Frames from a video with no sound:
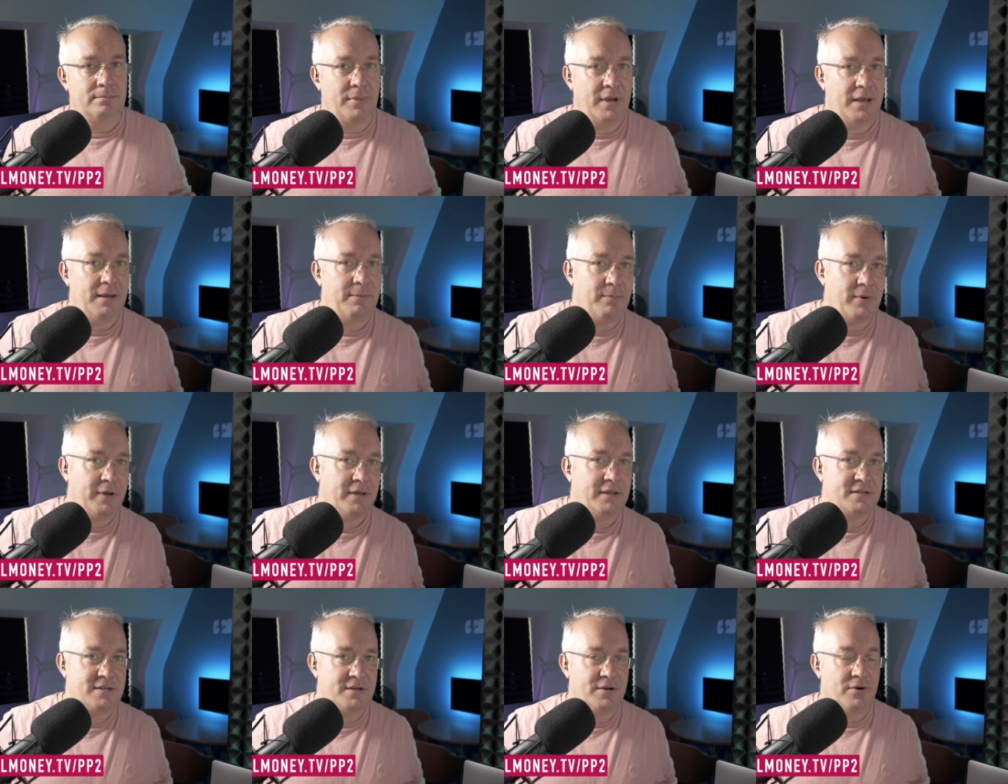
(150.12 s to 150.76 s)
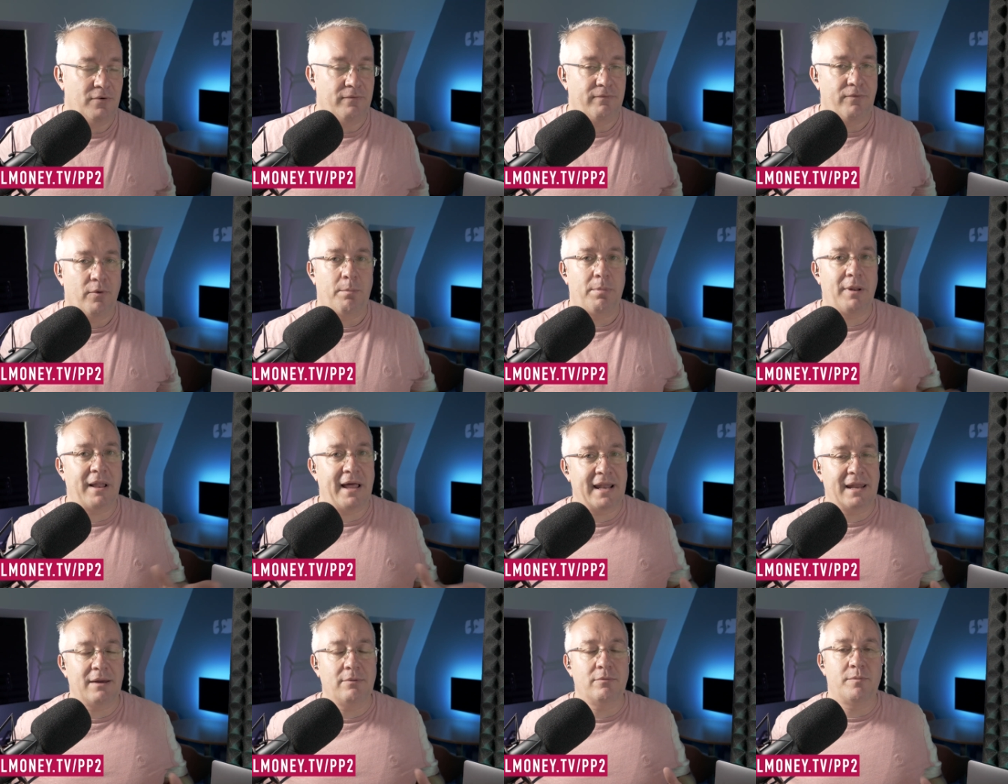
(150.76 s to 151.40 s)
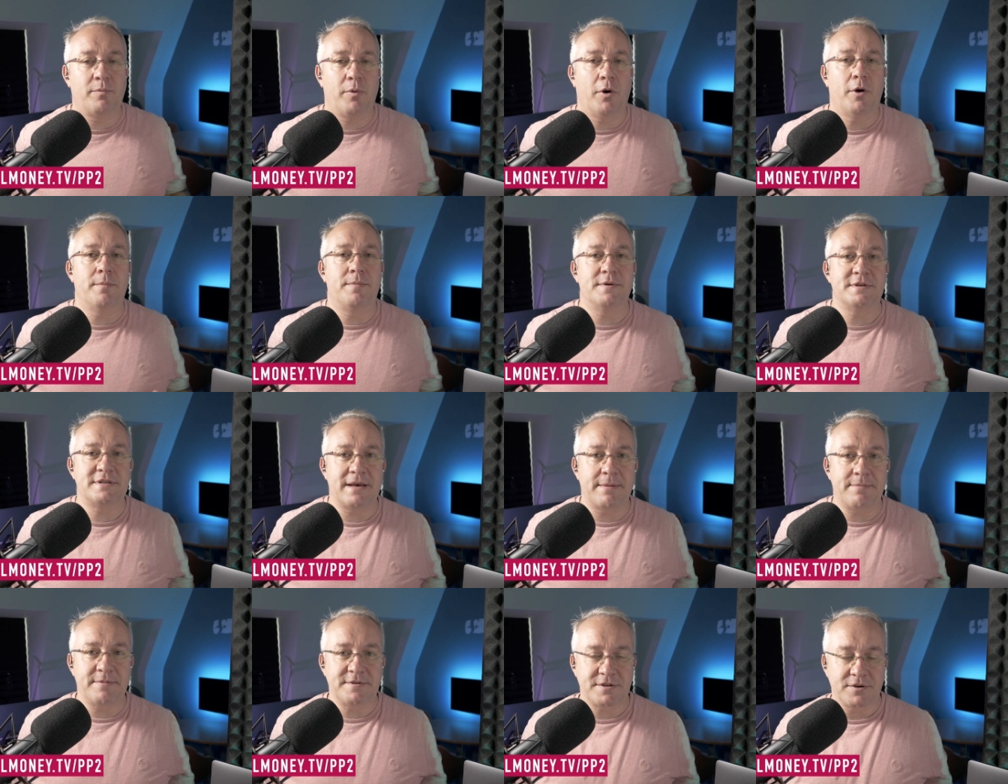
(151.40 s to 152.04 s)
P P two for Planning with
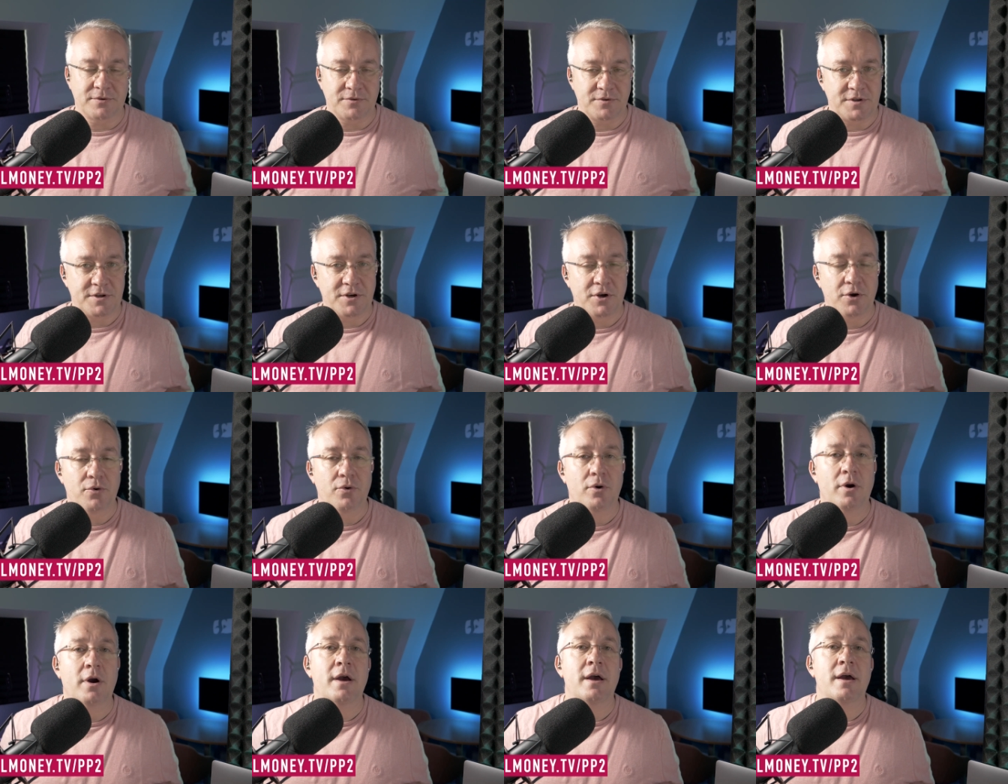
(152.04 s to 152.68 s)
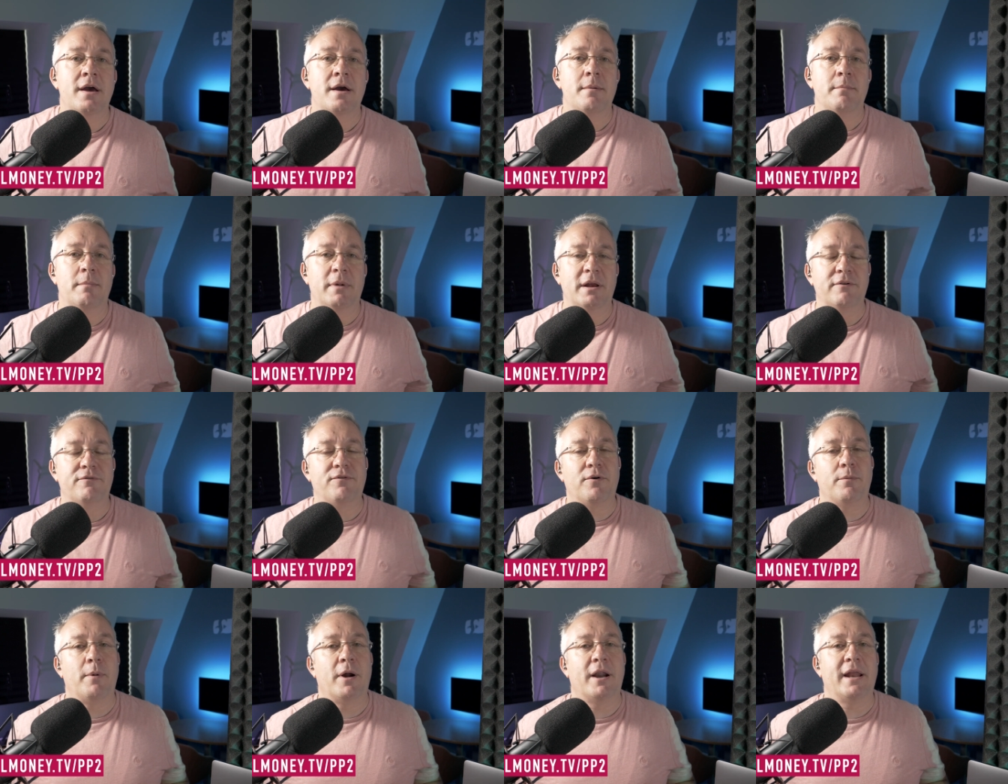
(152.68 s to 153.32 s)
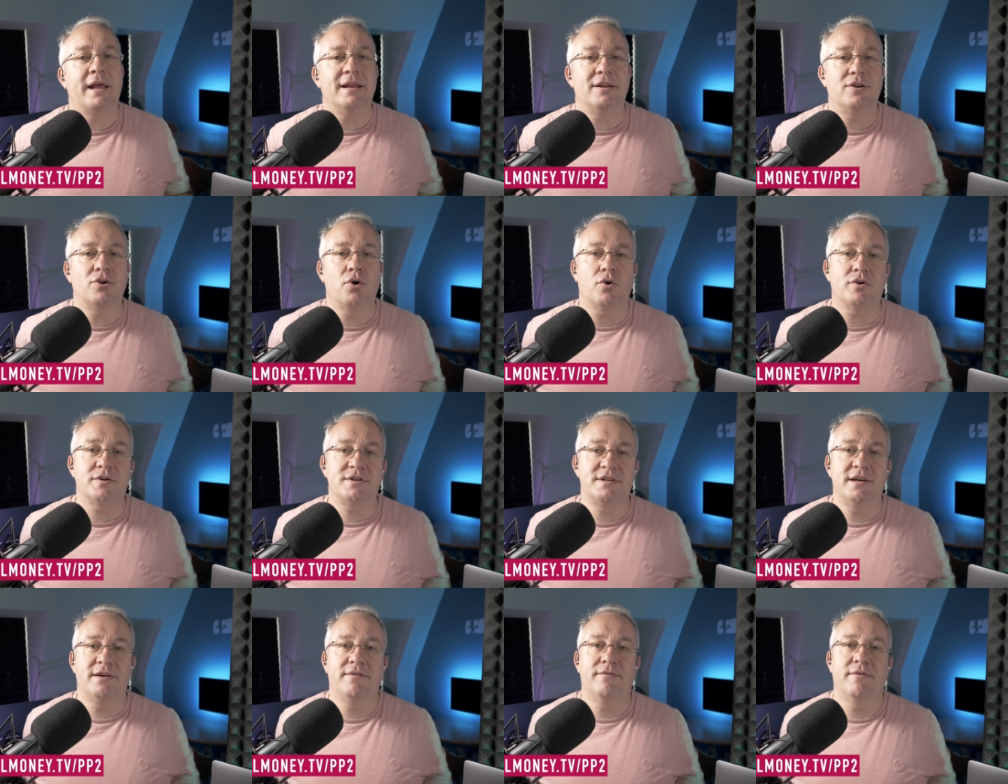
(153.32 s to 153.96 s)
Purpose Episode two. meaningful money
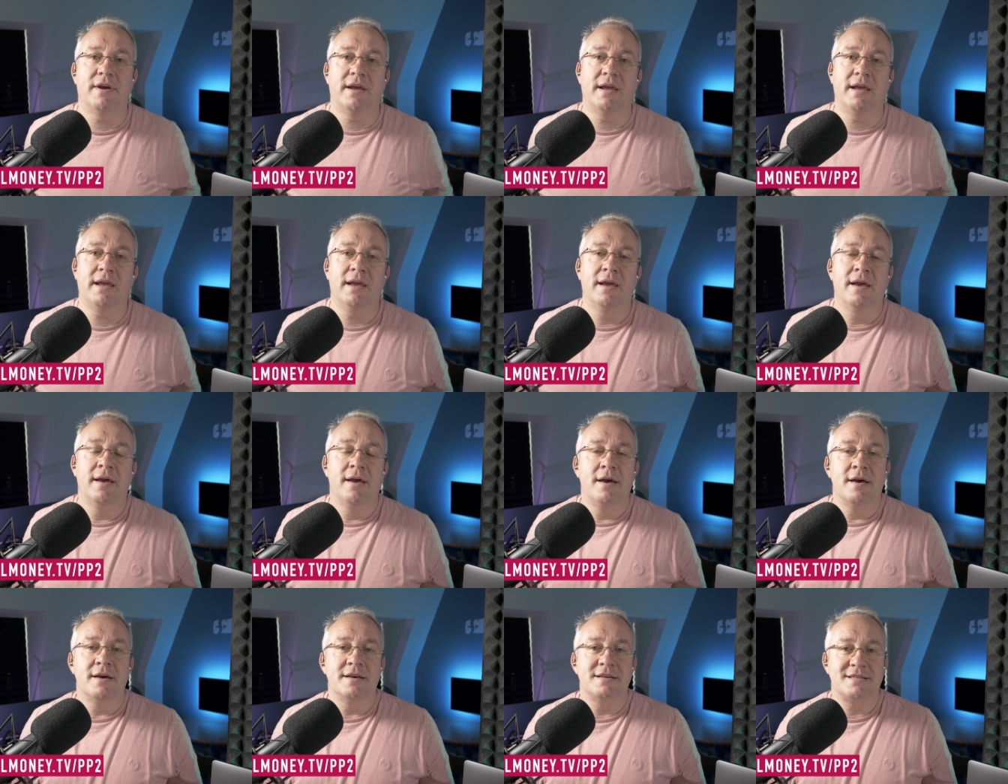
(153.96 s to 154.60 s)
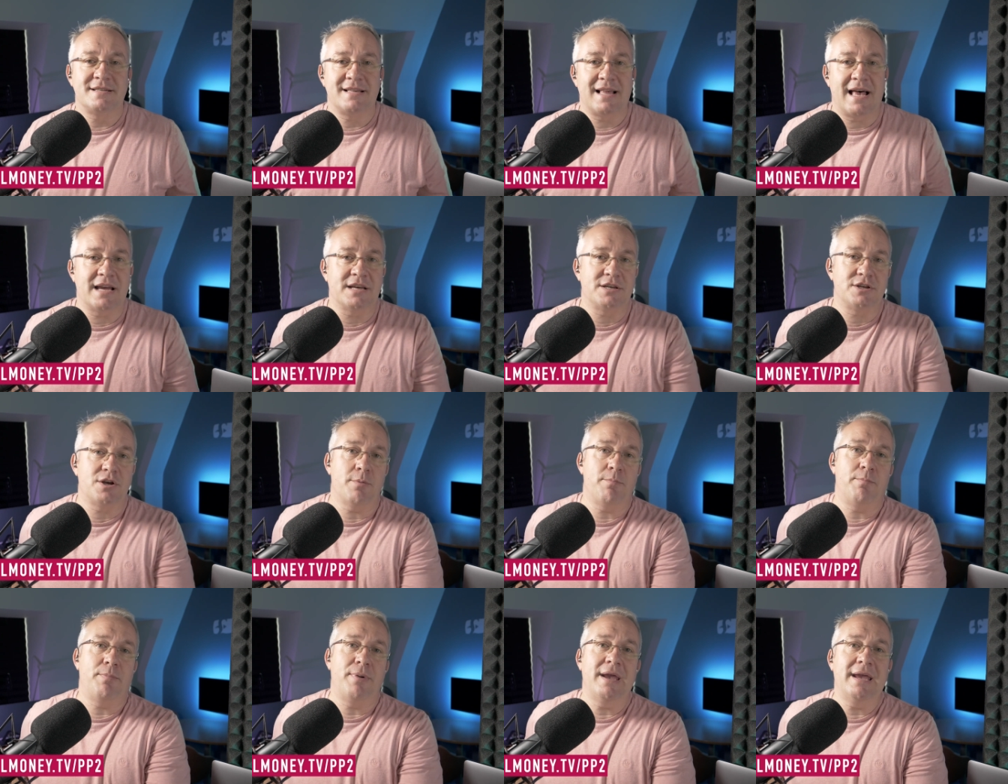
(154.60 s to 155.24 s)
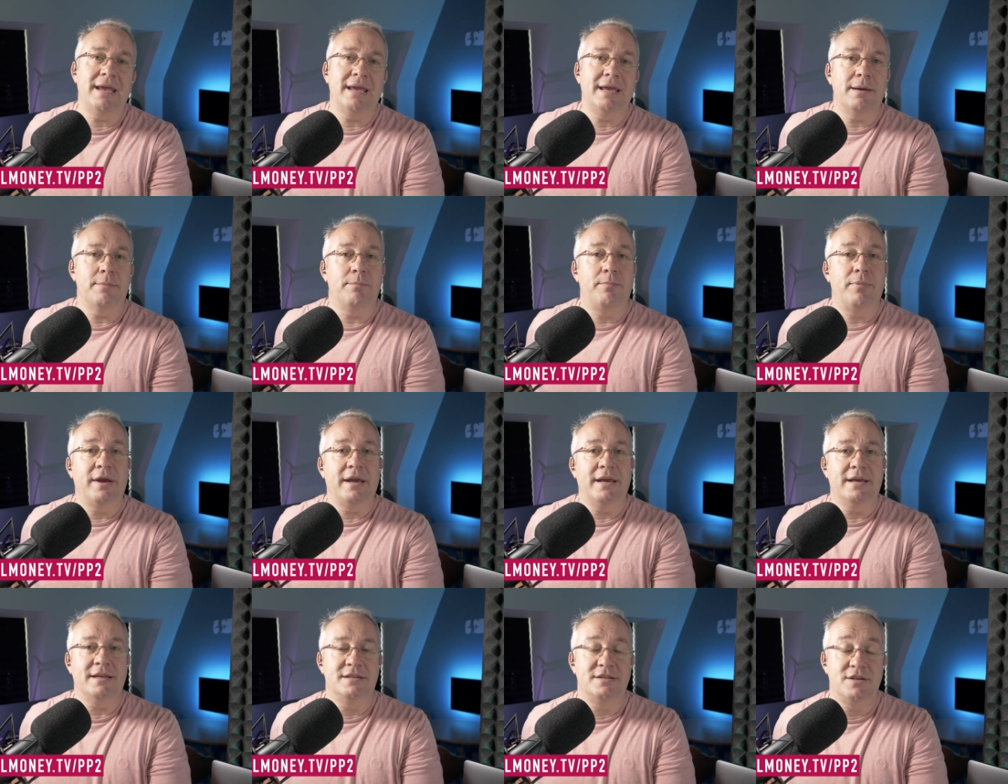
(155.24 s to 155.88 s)
dot T V slash P
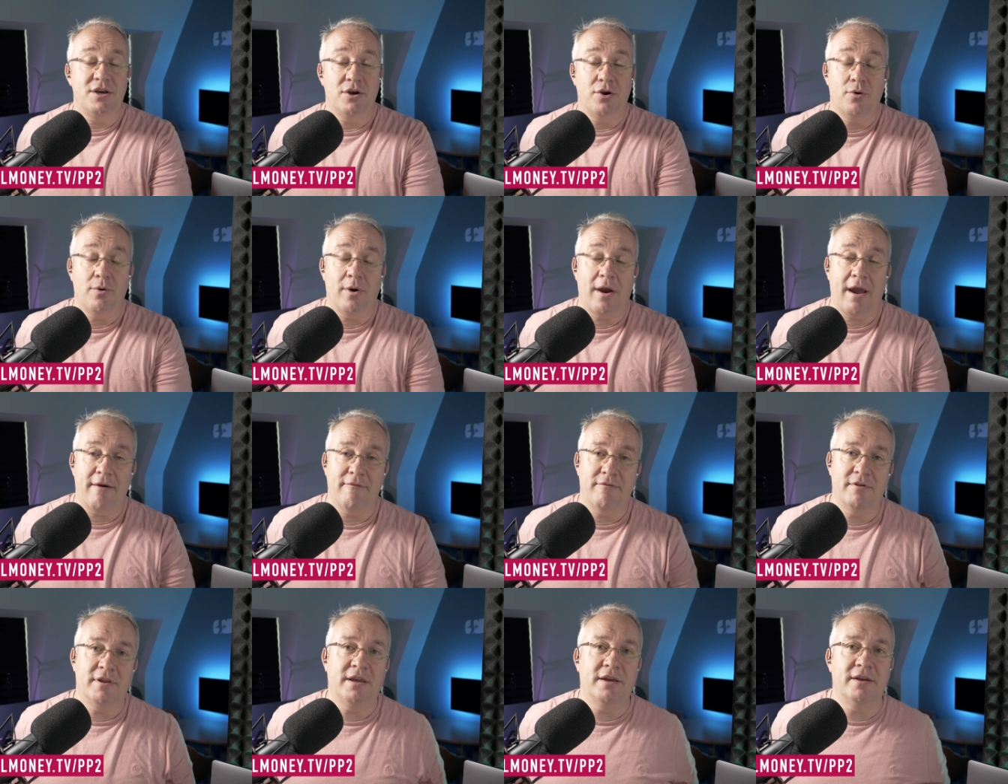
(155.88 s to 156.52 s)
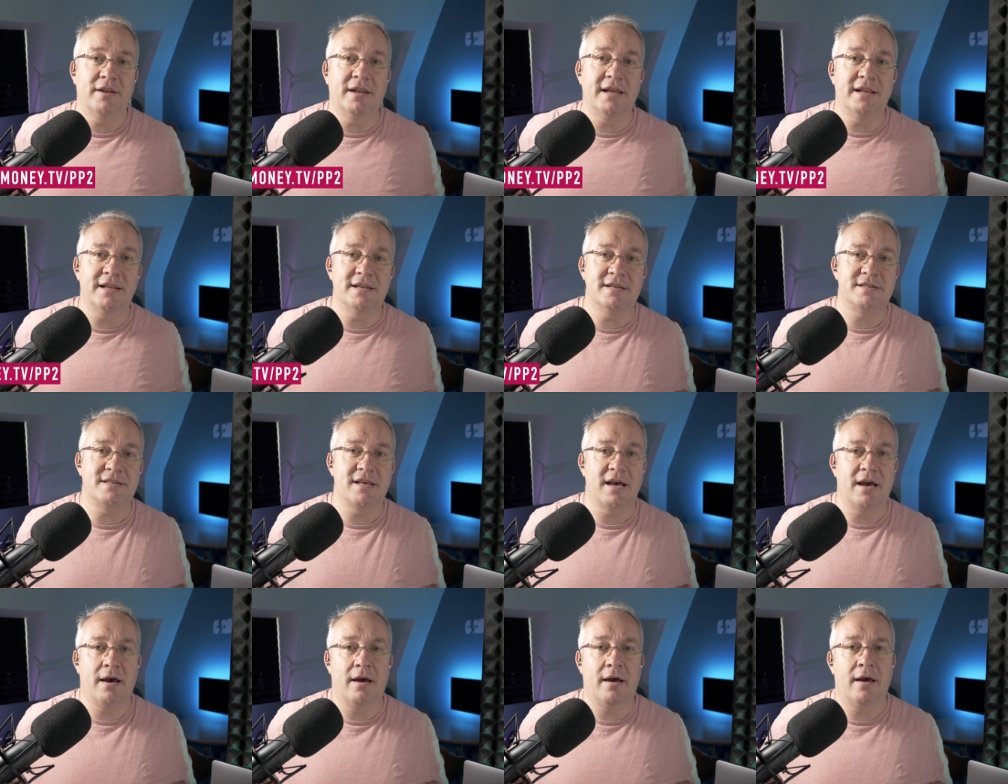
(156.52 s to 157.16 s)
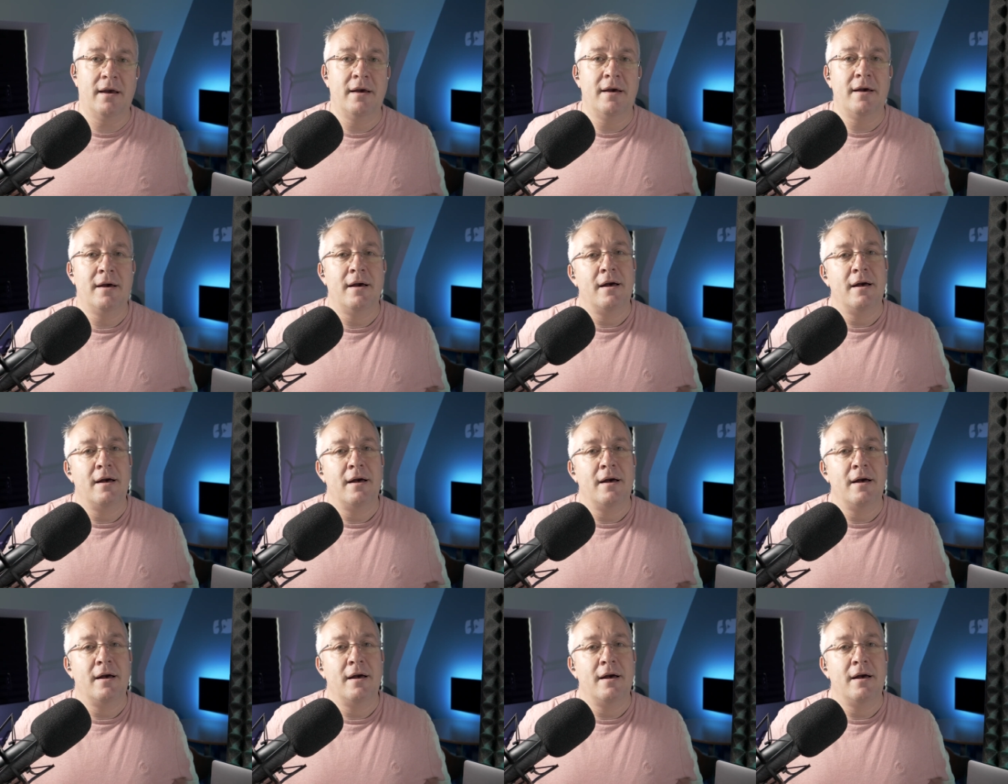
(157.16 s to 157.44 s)
P two. Everything you need is there.